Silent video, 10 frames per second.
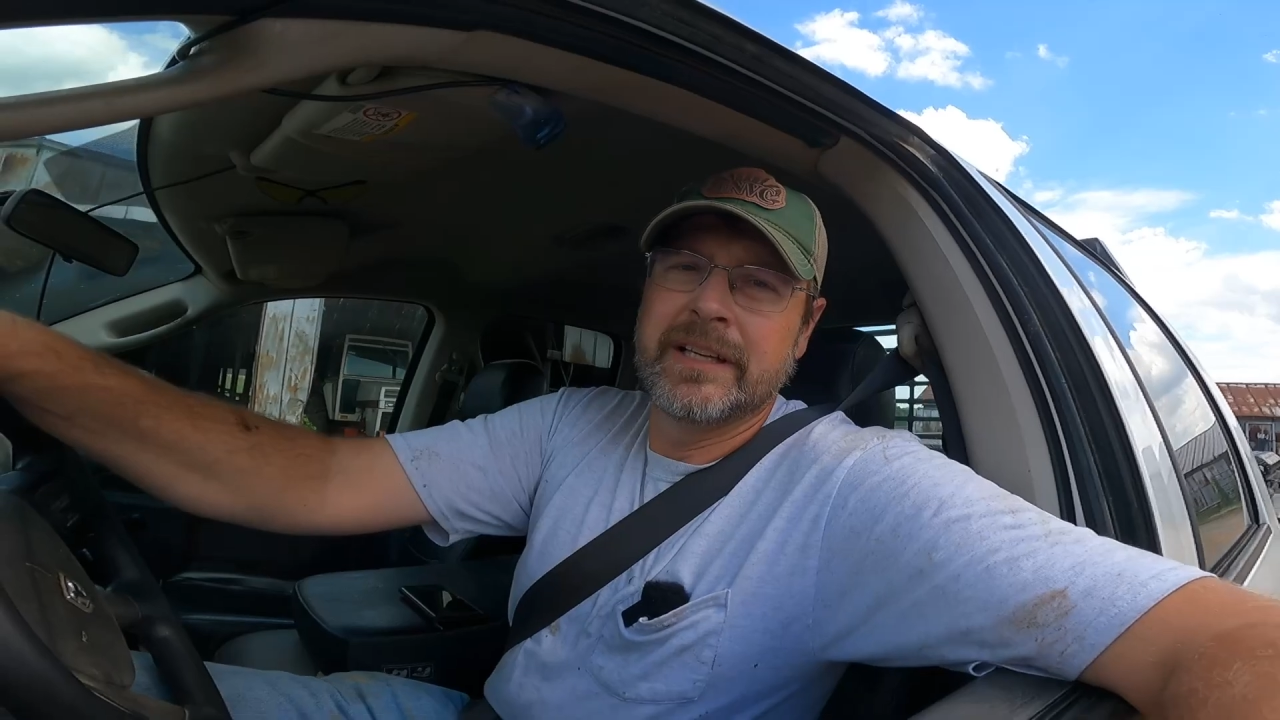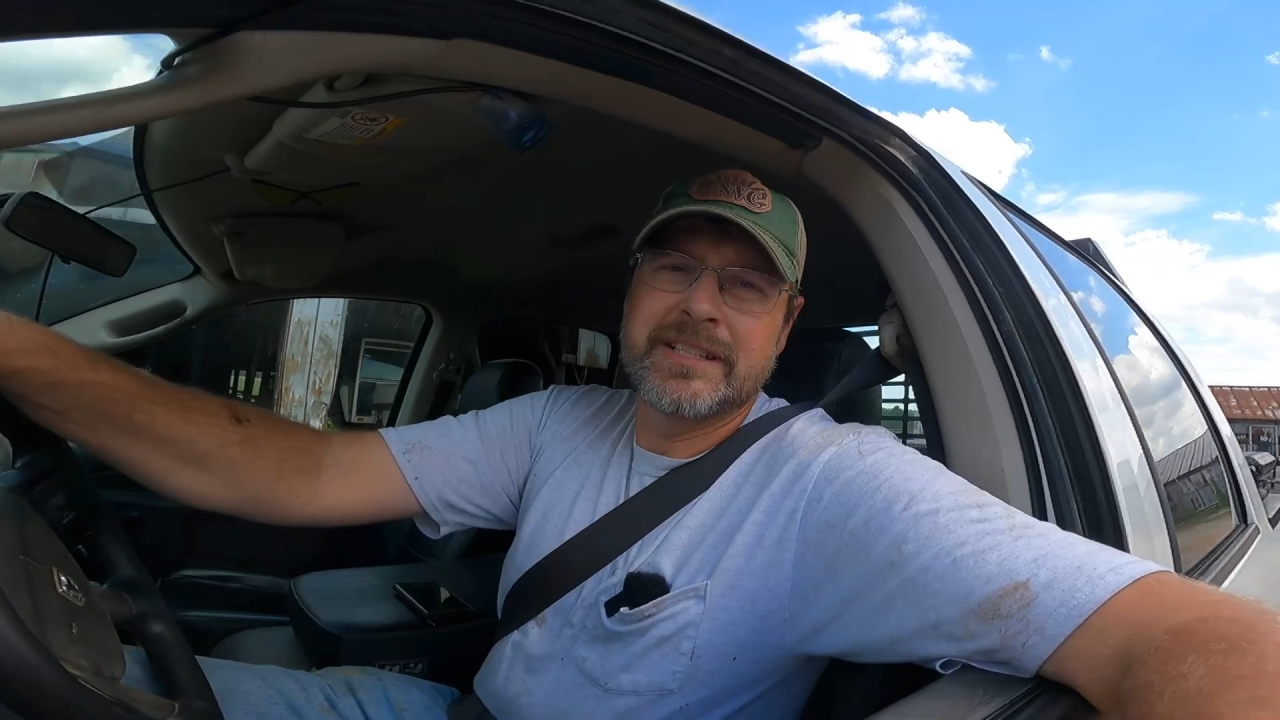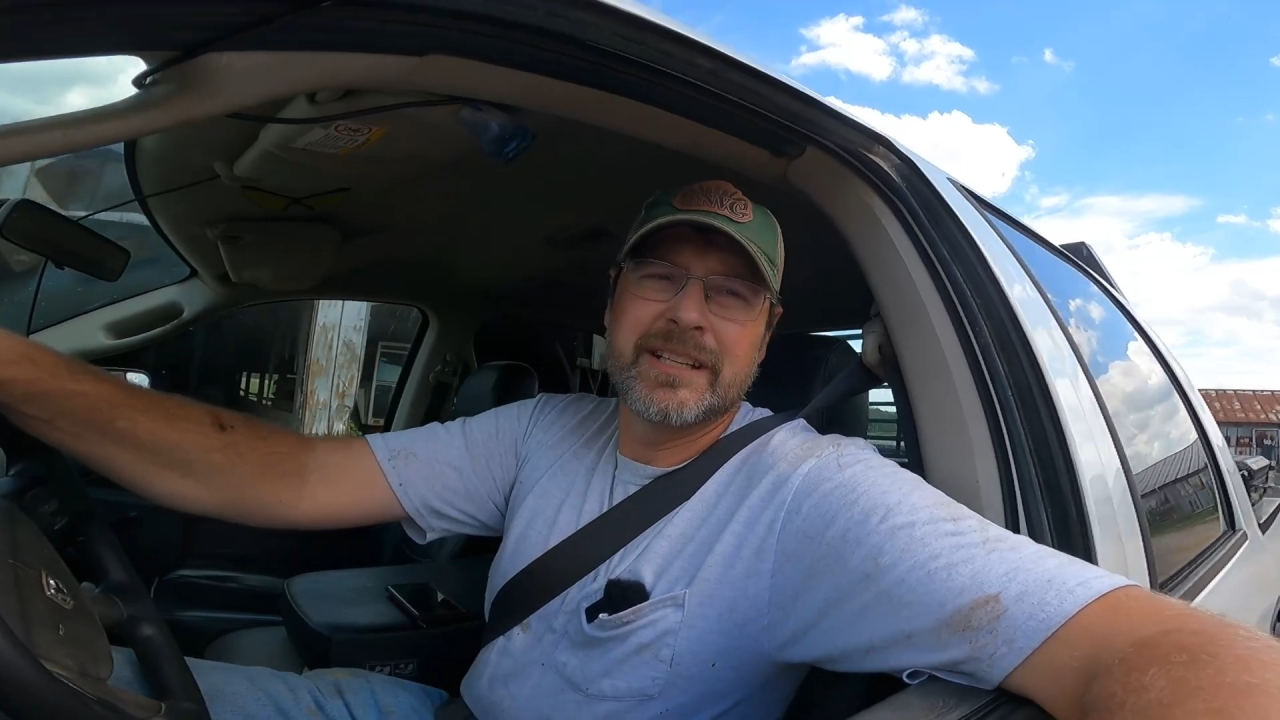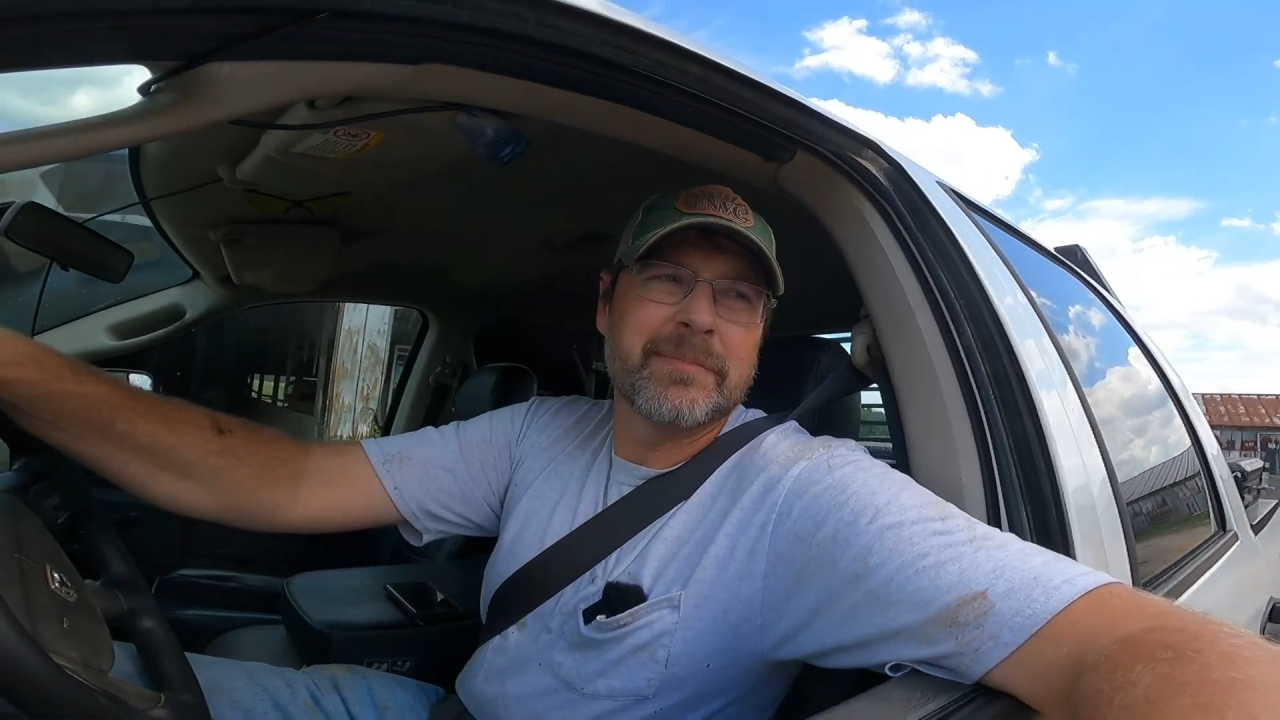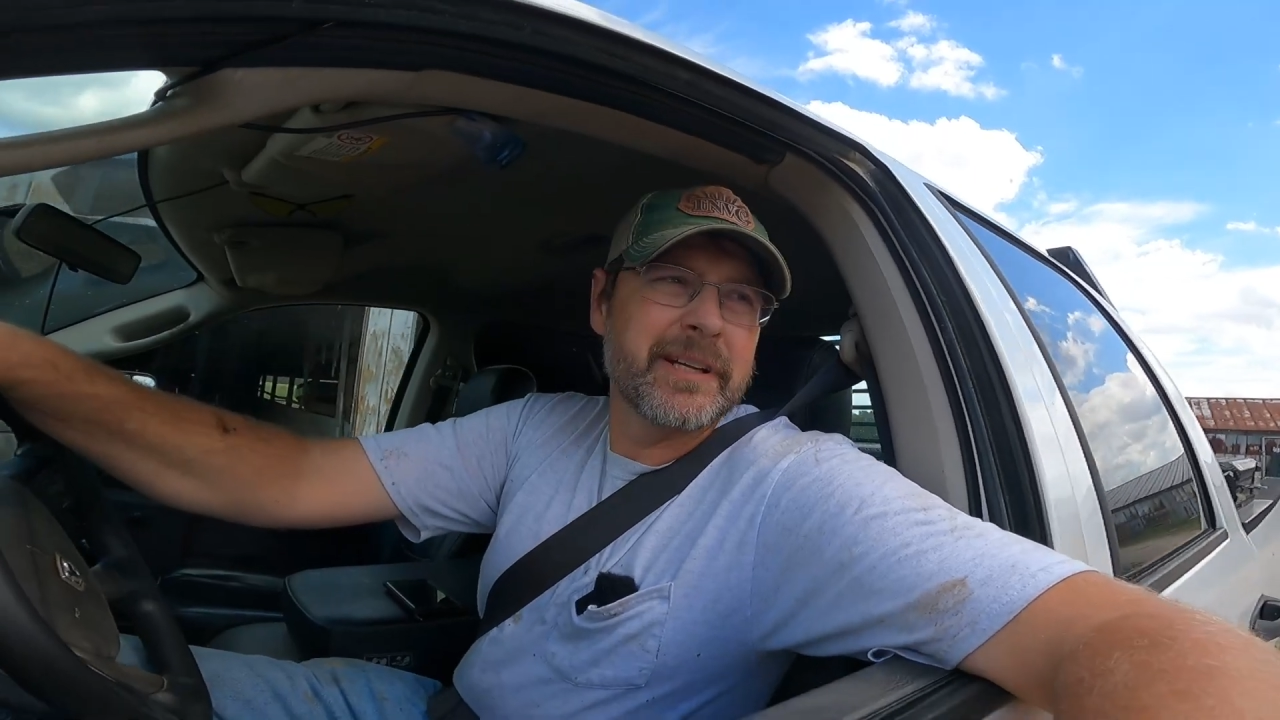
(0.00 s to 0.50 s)

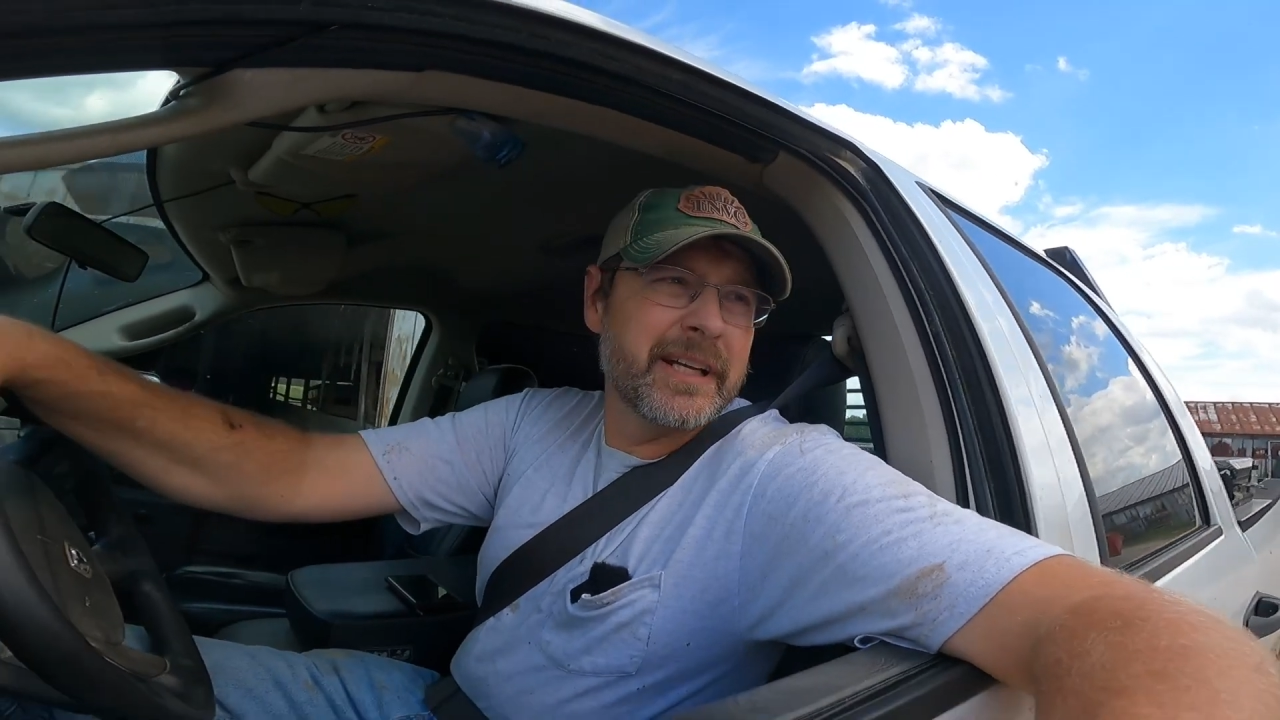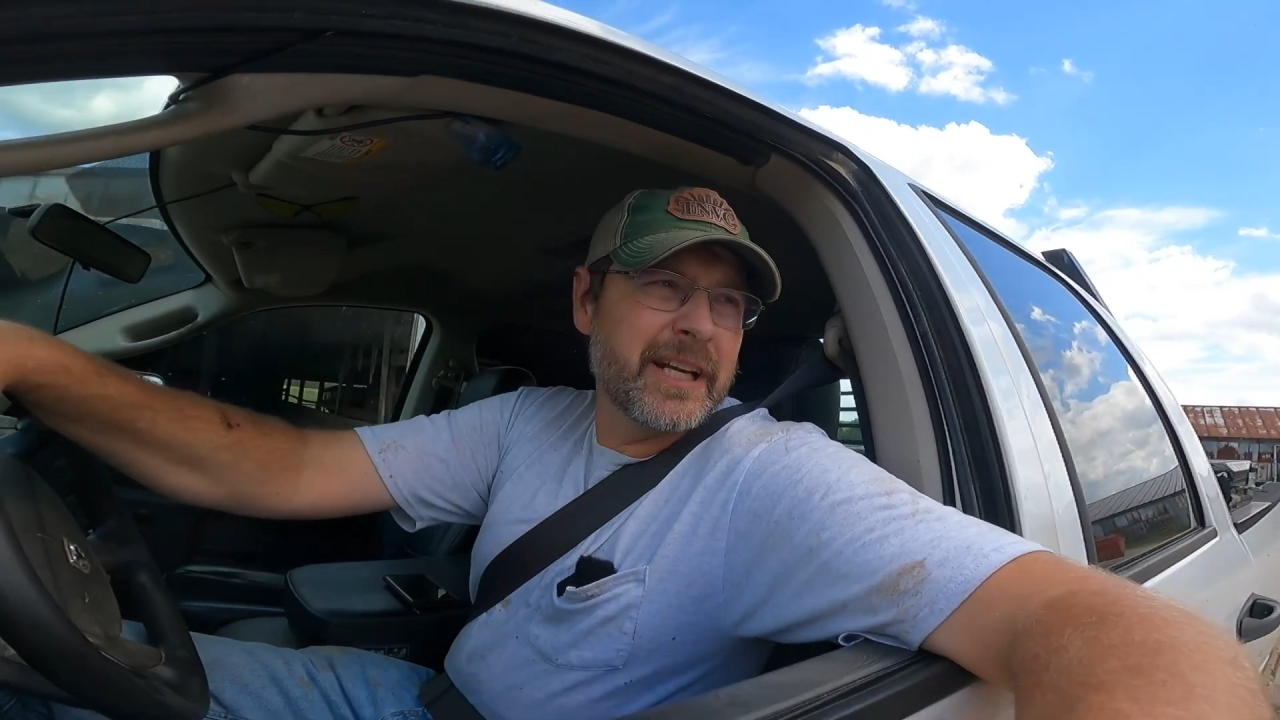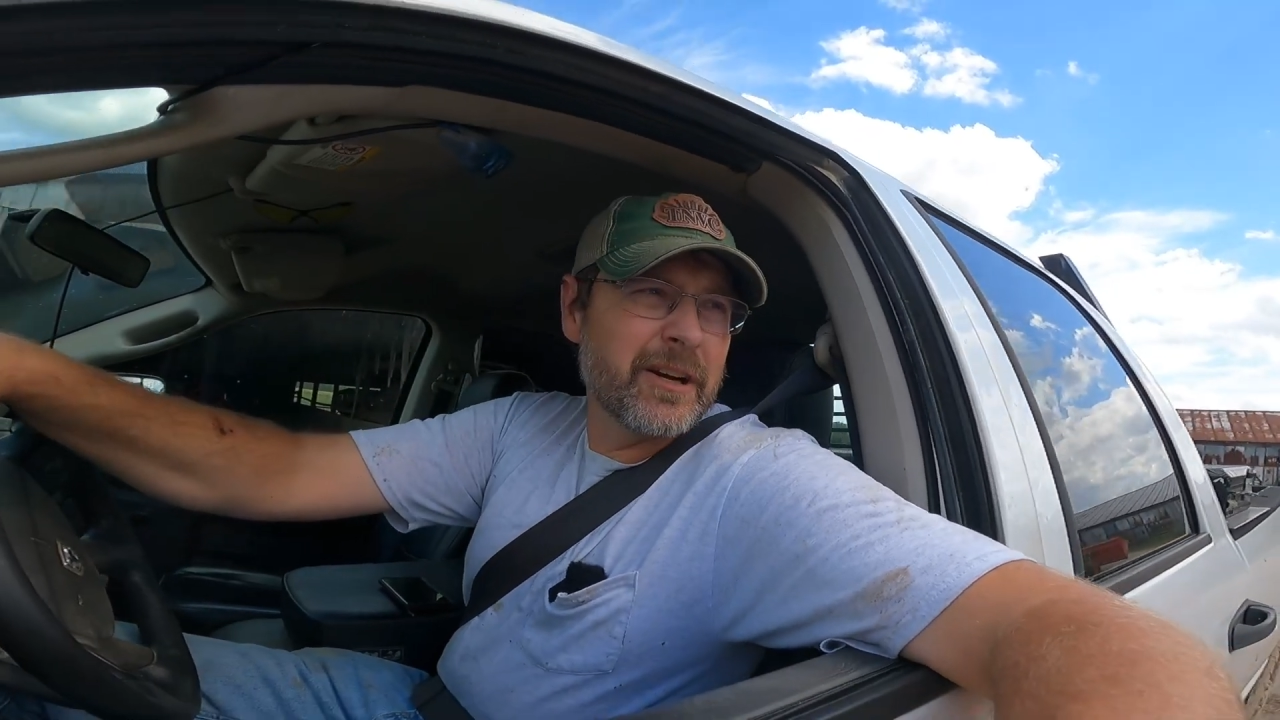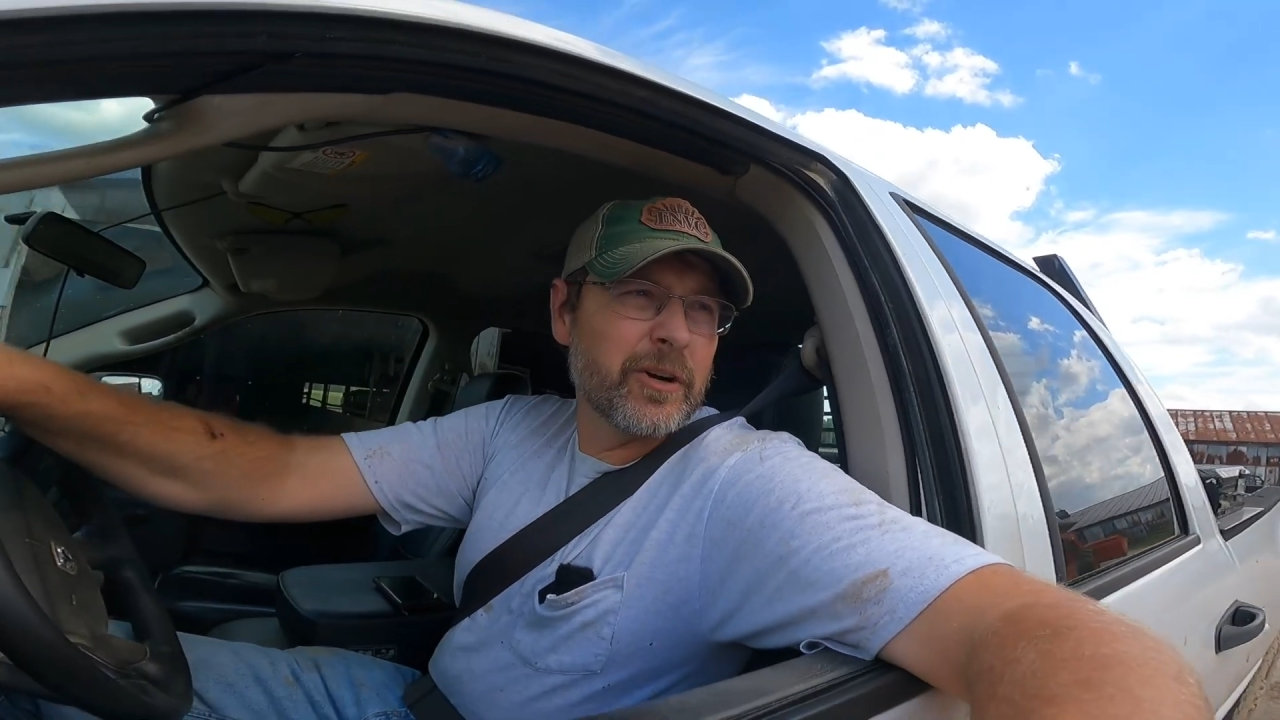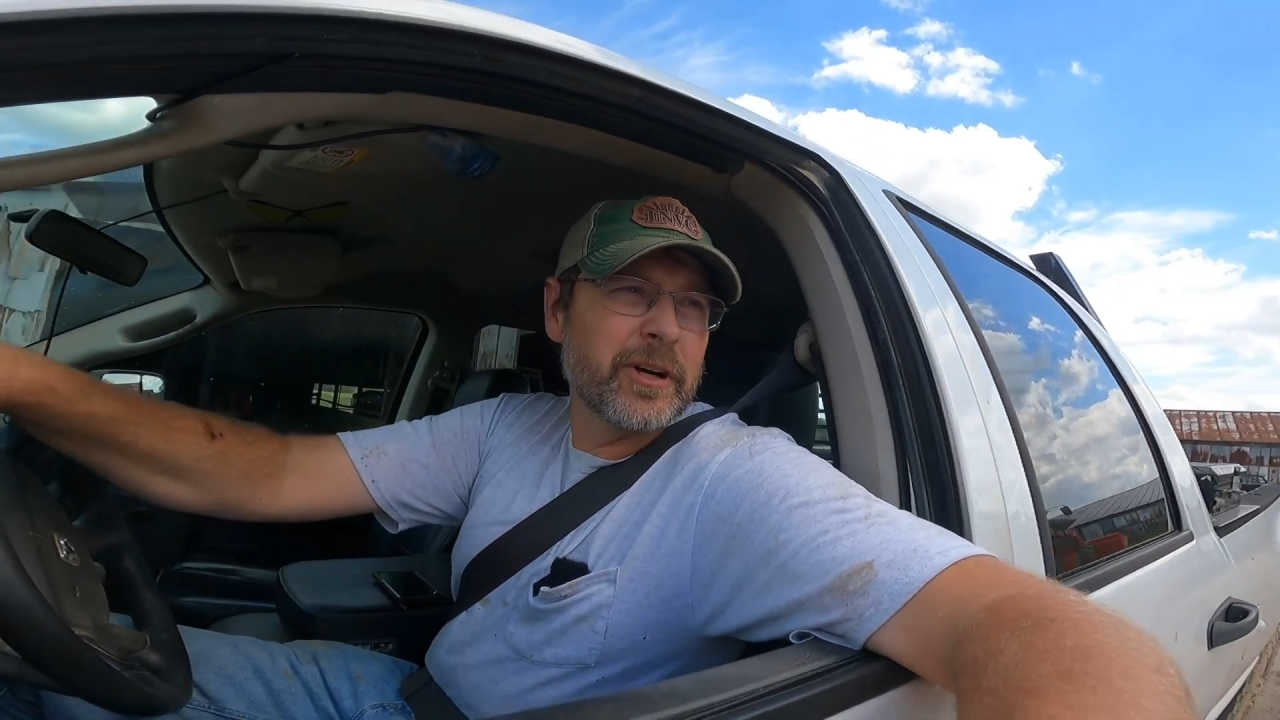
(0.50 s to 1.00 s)
Instead of playing
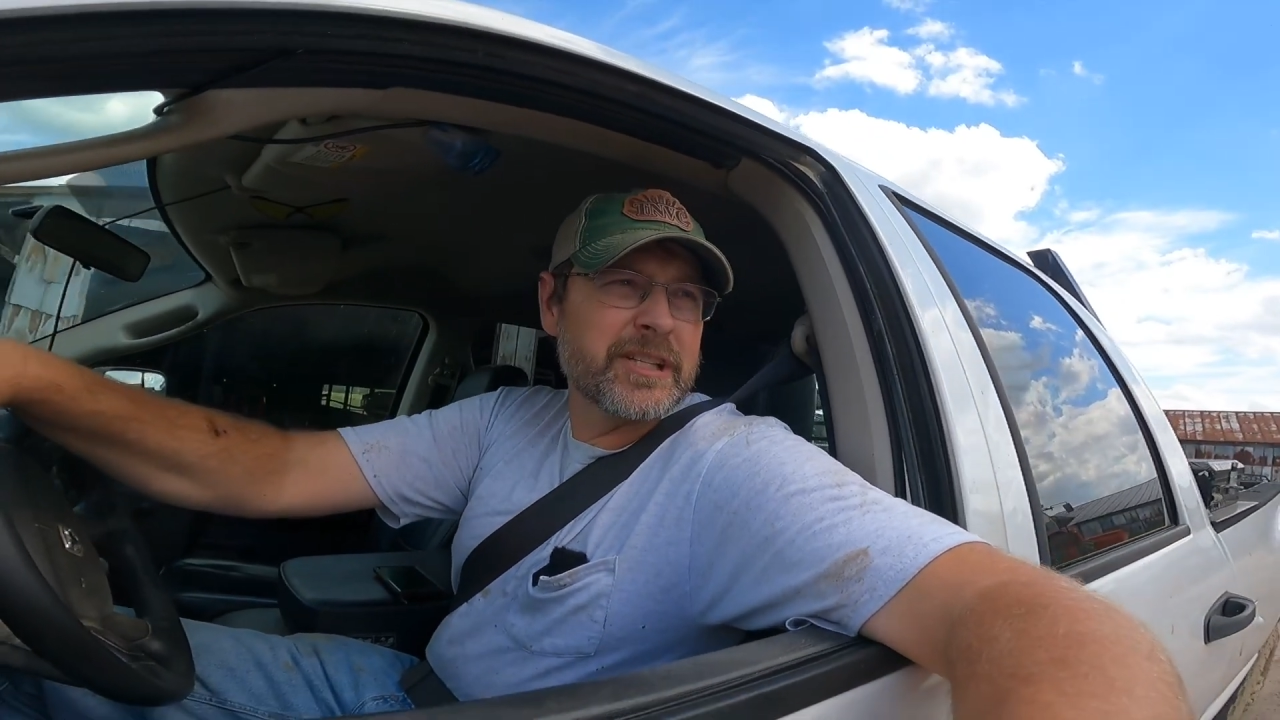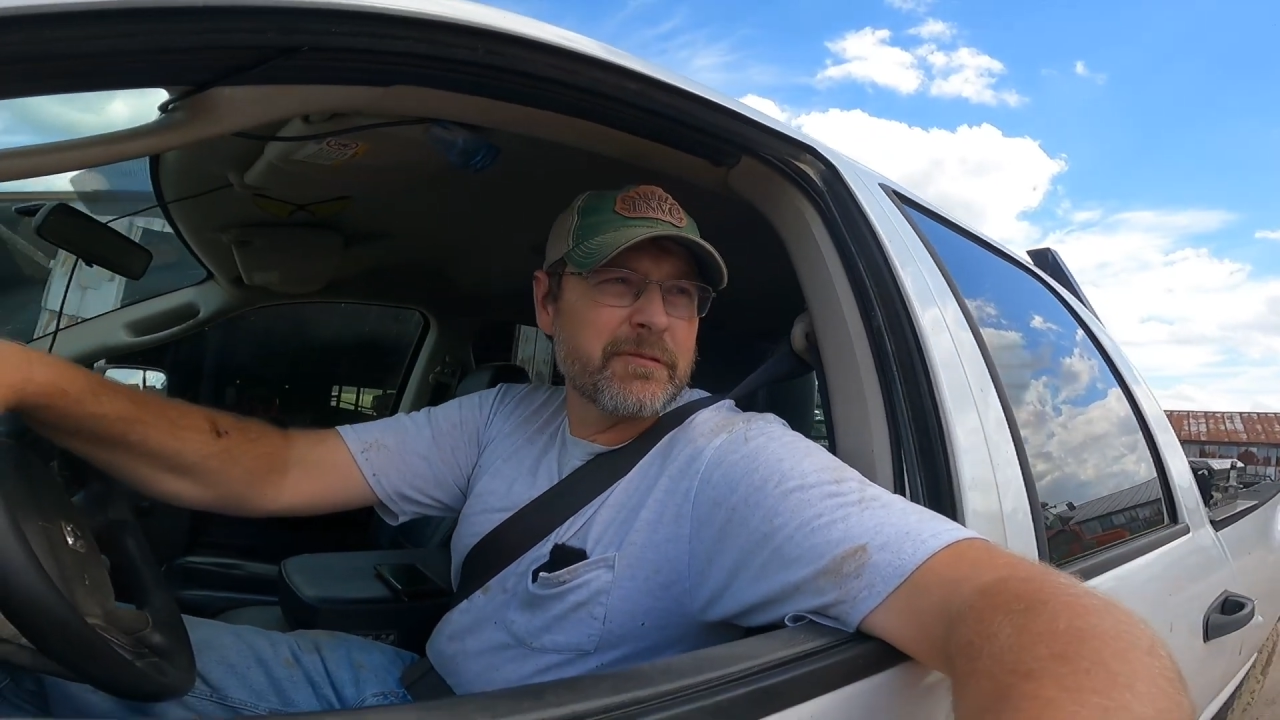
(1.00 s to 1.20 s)
gear oil in it,